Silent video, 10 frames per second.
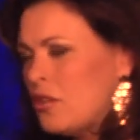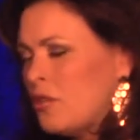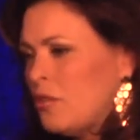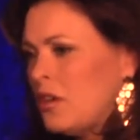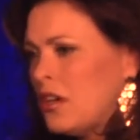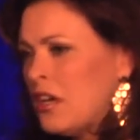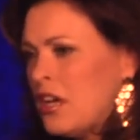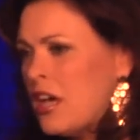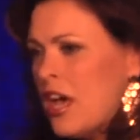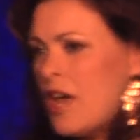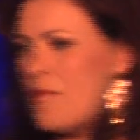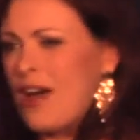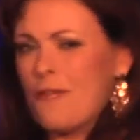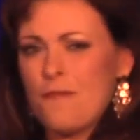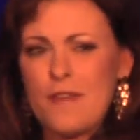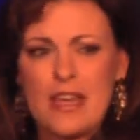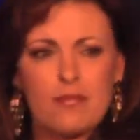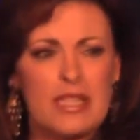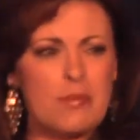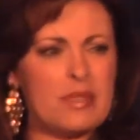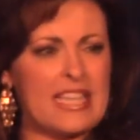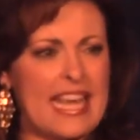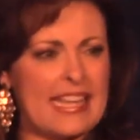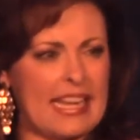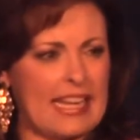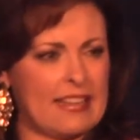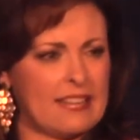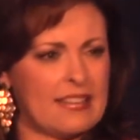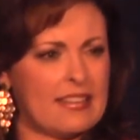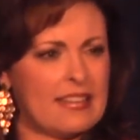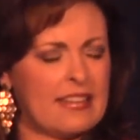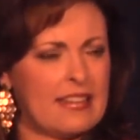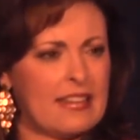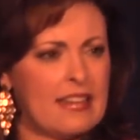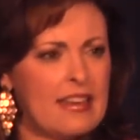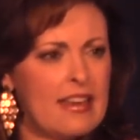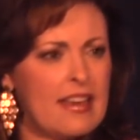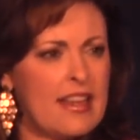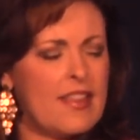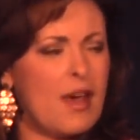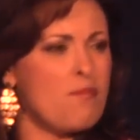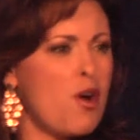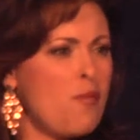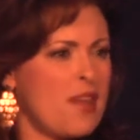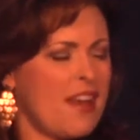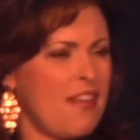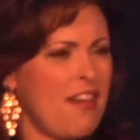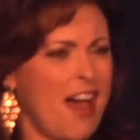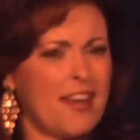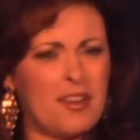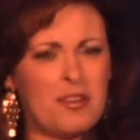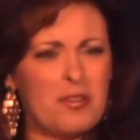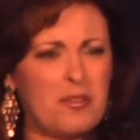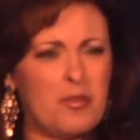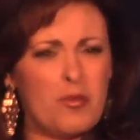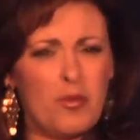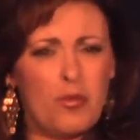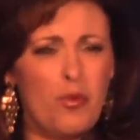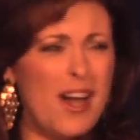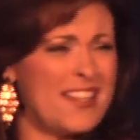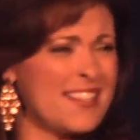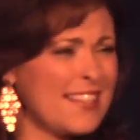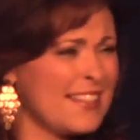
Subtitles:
you about family planning. And at that moment, I thought, what?